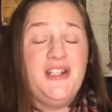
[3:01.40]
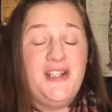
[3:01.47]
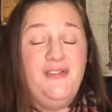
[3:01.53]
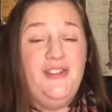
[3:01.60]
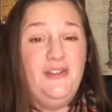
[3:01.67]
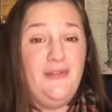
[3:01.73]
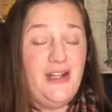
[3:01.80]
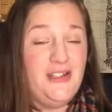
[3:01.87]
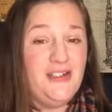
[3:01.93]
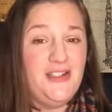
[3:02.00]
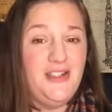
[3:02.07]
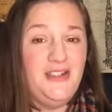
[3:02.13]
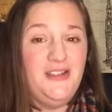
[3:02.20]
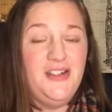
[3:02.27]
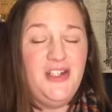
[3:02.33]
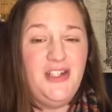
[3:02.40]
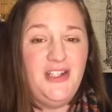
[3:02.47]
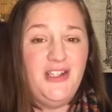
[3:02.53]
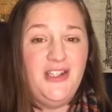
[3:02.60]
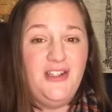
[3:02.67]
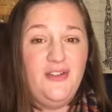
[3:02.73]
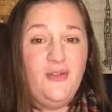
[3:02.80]
advantage
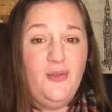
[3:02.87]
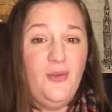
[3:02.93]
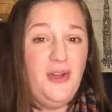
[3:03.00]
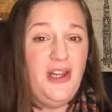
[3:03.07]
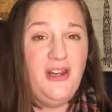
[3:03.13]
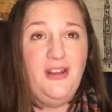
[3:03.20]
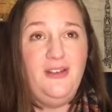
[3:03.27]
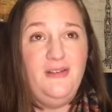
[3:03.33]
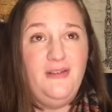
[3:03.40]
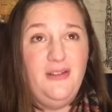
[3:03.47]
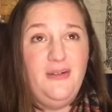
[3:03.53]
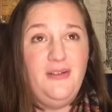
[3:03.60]
is, or oh, you know,